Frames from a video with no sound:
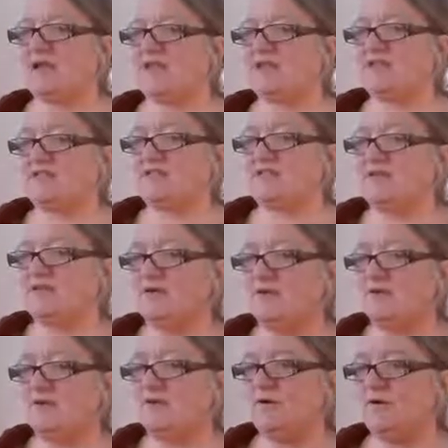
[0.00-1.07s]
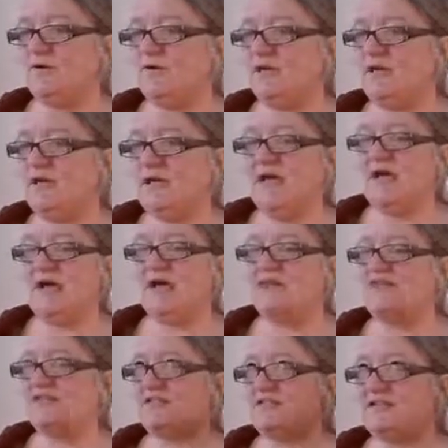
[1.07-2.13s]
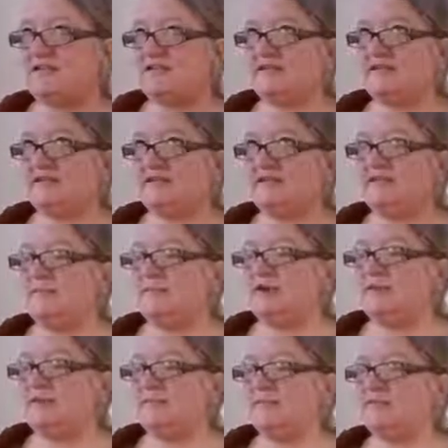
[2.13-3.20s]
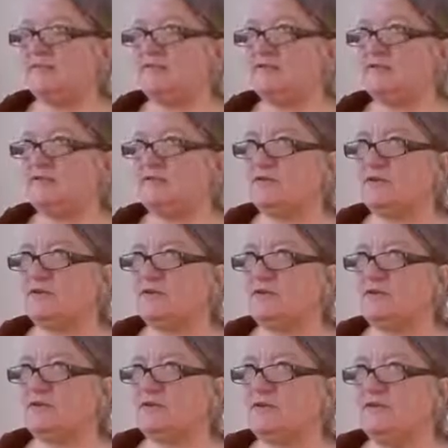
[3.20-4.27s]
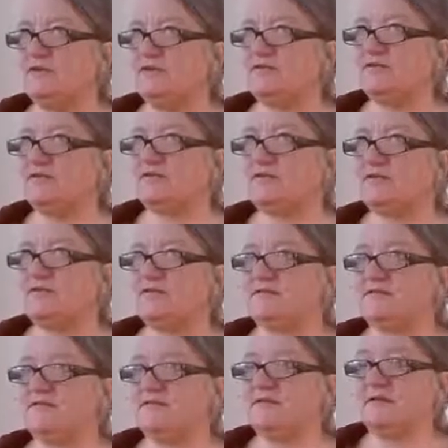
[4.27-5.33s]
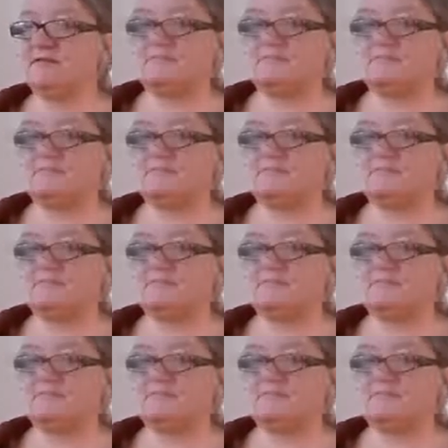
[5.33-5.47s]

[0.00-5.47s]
Christine Cole. I've studied body-mind centering since I'm